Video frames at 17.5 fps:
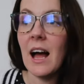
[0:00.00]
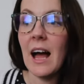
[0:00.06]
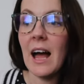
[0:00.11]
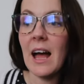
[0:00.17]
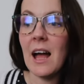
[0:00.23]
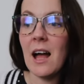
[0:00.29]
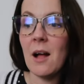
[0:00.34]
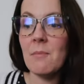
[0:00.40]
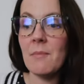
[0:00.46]

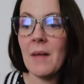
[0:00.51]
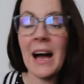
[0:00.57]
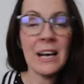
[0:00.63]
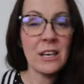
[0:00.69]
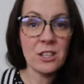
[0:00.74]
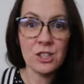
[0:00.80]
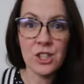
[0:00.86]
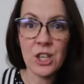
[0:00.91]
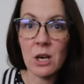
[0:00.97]
I
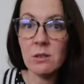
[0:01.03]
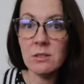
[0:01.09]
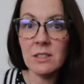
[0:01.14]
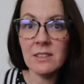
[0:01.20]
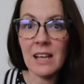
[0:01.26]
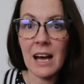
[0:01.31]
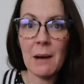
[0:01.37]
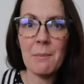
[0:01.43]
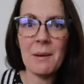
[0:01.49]
could have
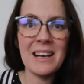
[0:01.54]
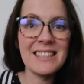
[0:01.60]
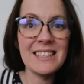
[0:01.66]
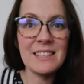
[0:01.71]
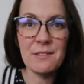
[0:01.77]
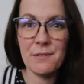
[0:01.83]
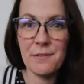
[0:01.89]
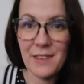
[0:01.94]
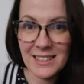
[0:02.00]
chosen that, but I
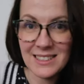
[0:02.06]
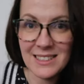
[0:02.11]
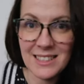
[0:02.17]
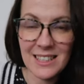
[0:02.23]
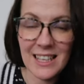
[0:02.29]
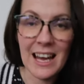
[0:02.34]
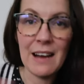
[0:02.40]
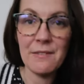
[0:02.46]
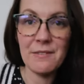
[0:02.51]
didn't fancy that.